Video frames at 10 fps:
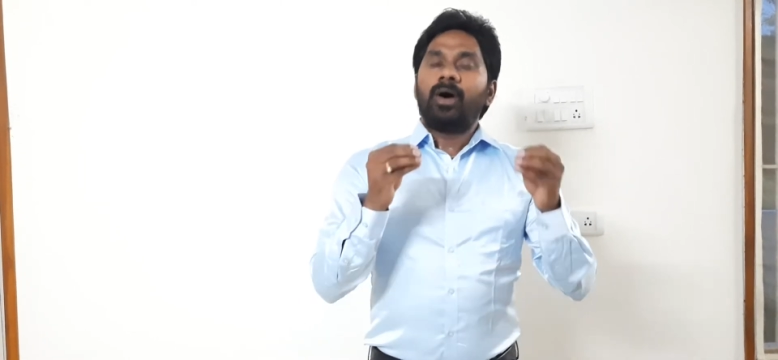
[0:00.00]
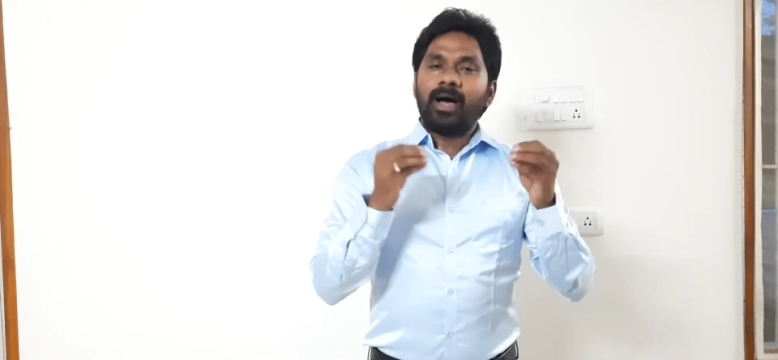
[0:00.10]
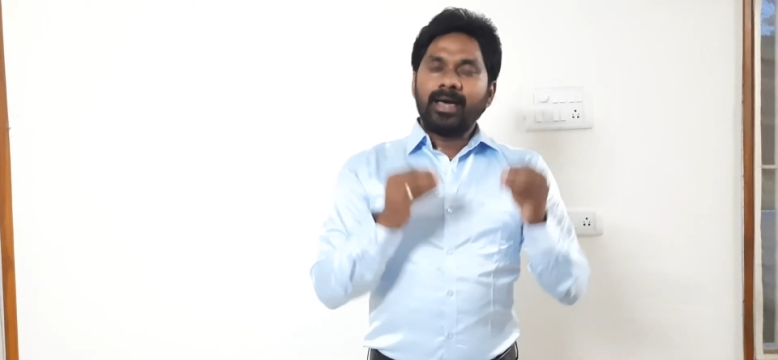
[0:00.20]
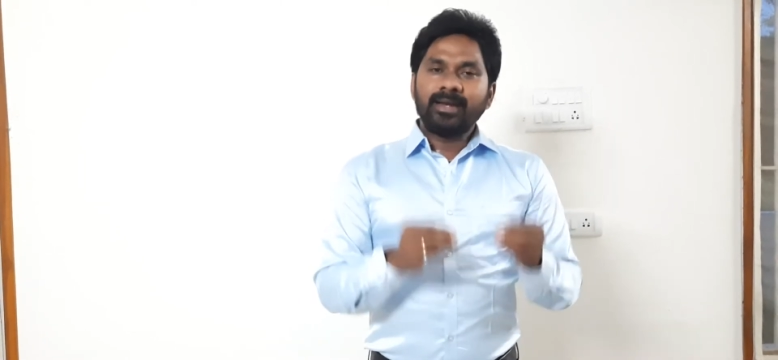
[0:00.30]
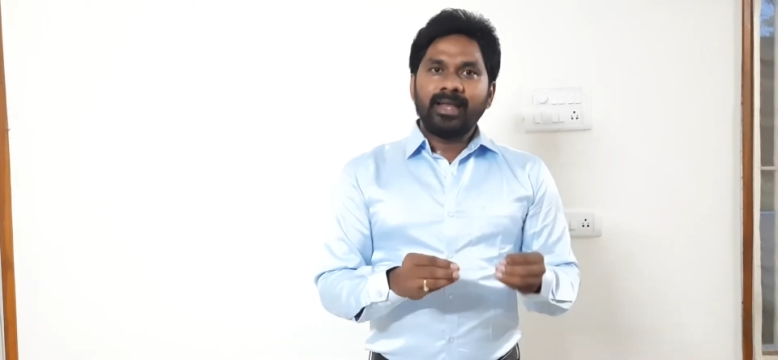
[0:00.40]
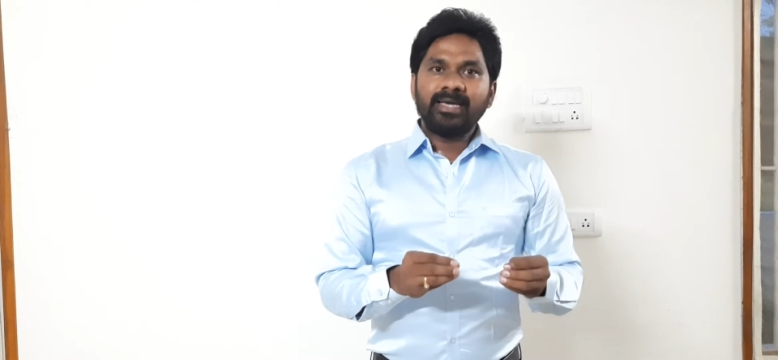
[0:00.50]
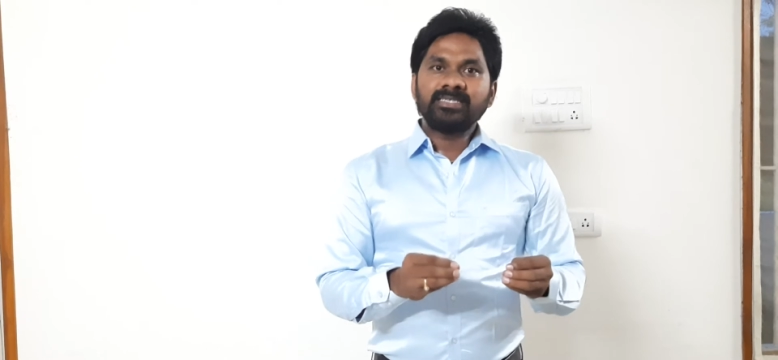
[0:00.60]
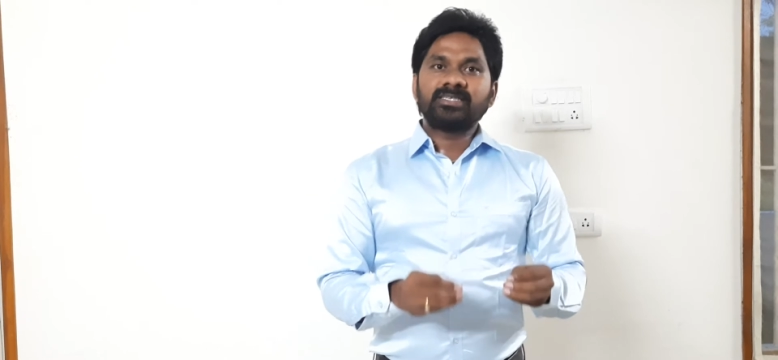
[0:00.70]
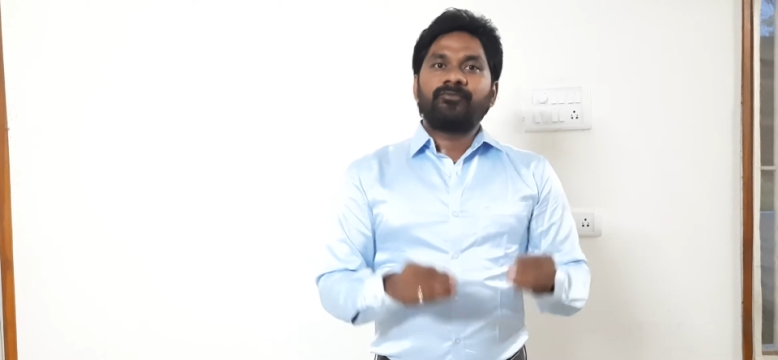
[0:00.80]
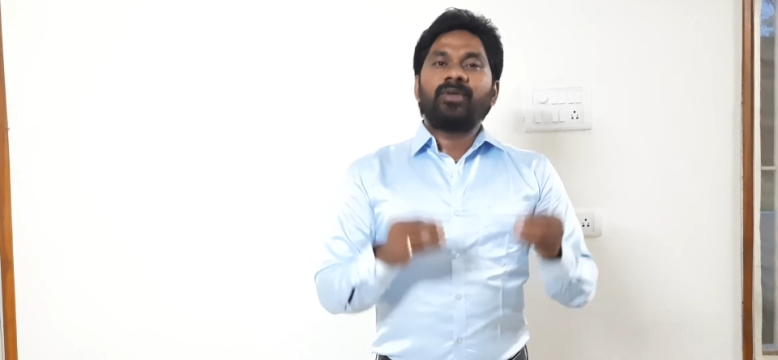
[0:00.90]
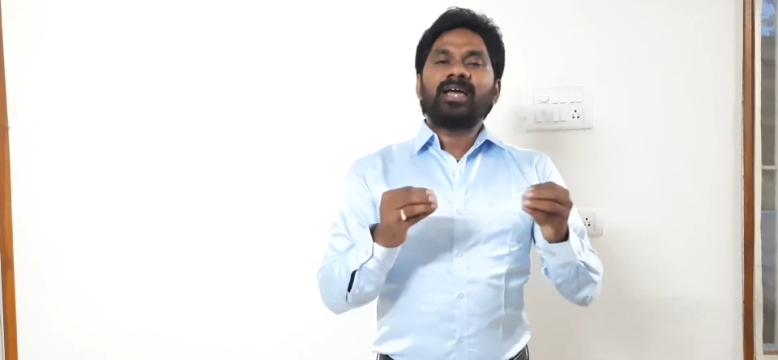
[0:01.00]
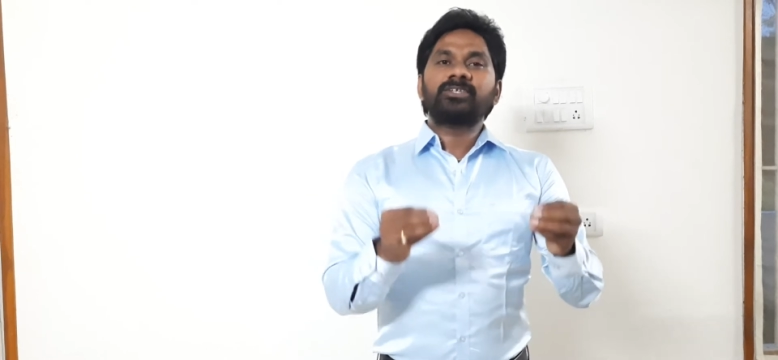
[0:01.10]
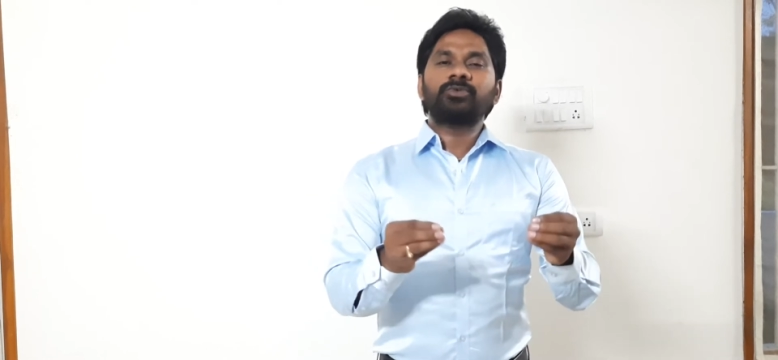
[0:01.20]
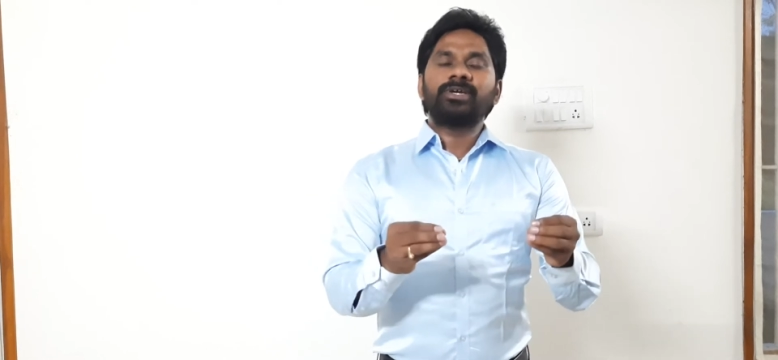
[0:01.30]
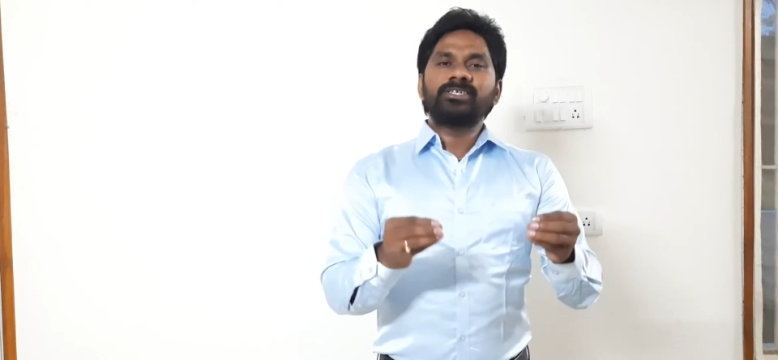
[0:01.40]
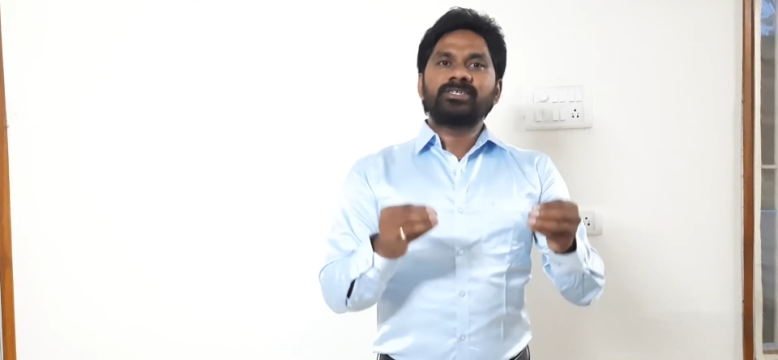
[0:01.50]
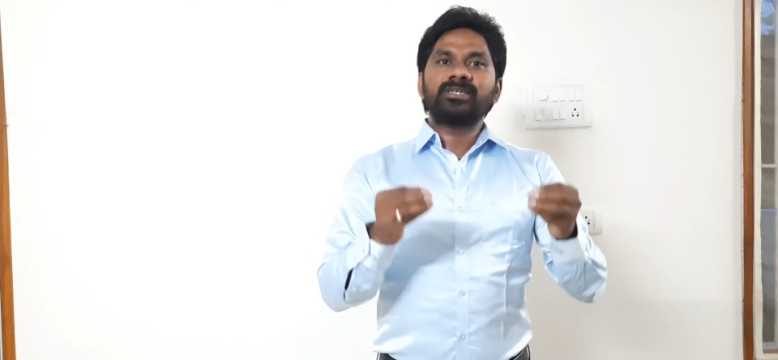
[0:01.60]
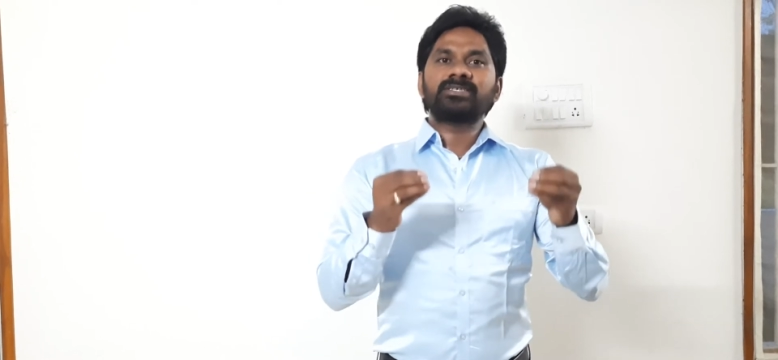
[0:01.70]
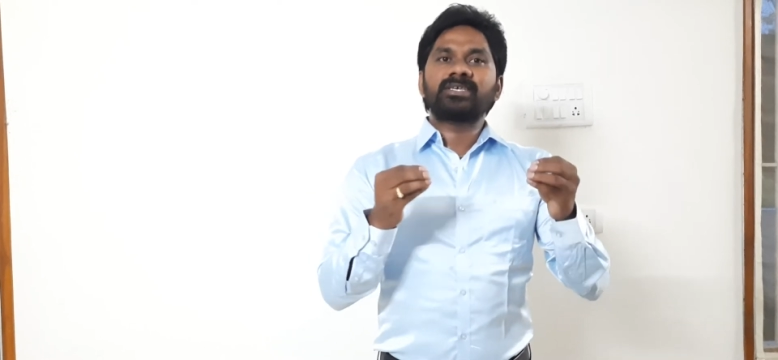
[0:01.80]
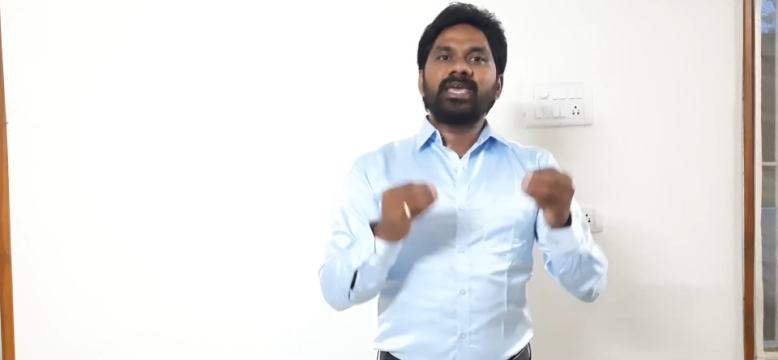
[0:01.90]
analyze the
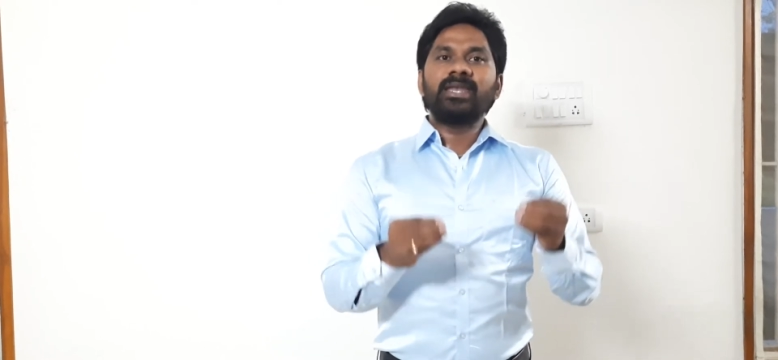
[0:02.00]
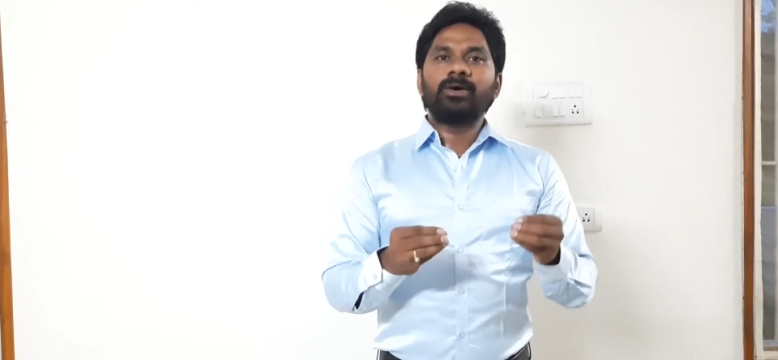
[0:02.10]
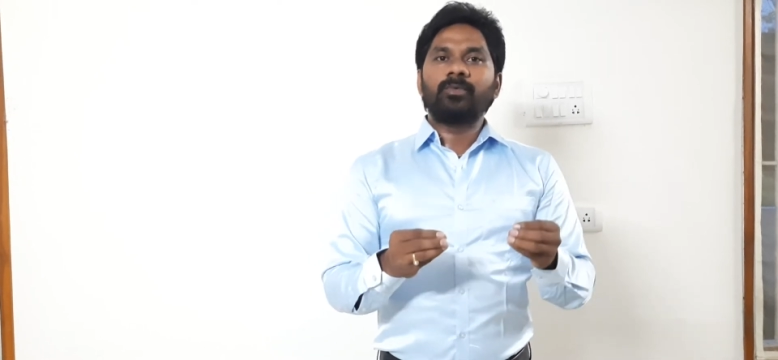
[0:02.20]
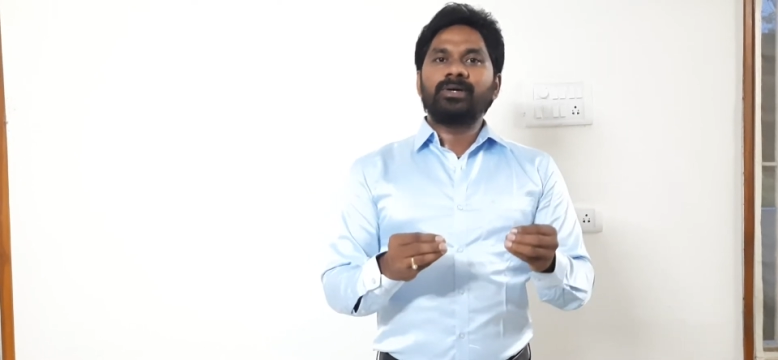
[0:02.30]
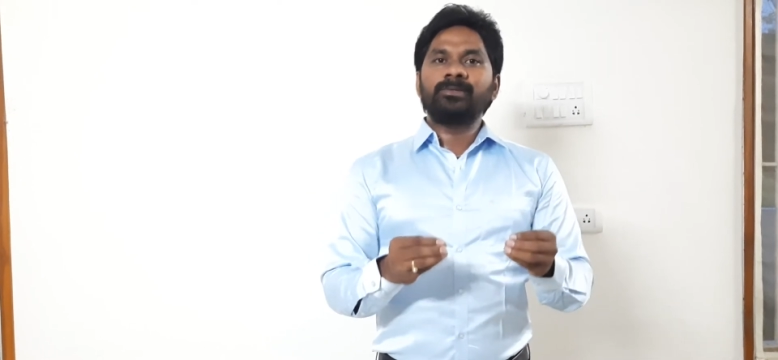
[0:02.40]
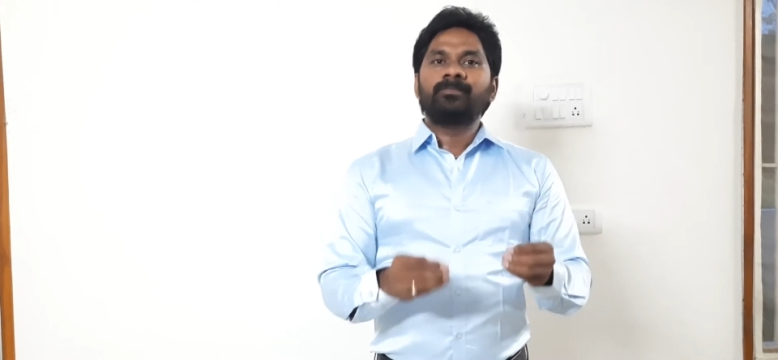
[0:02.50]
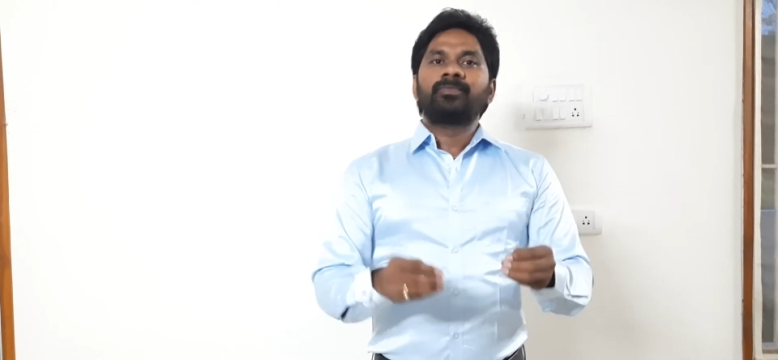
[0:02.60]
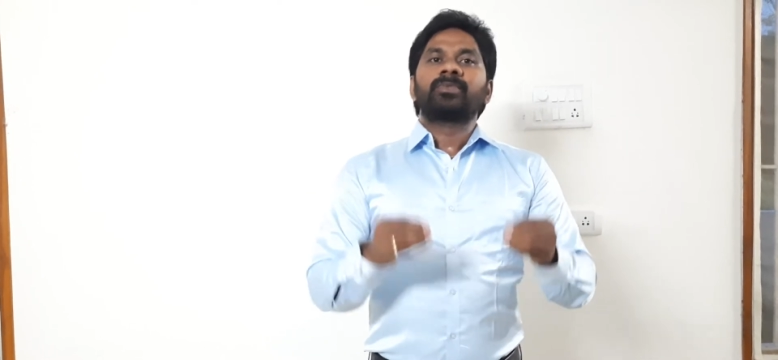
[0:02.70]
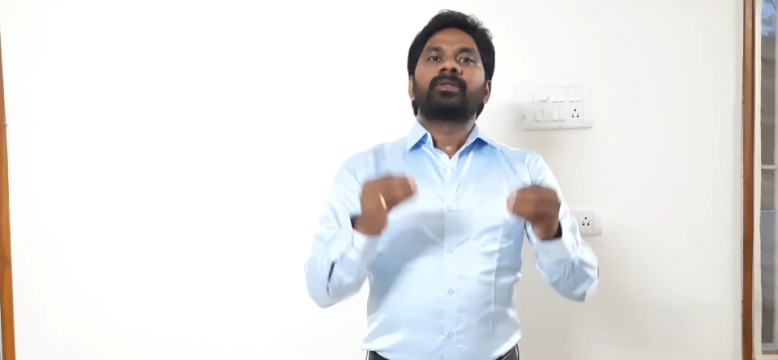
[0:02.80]
fluctuations in our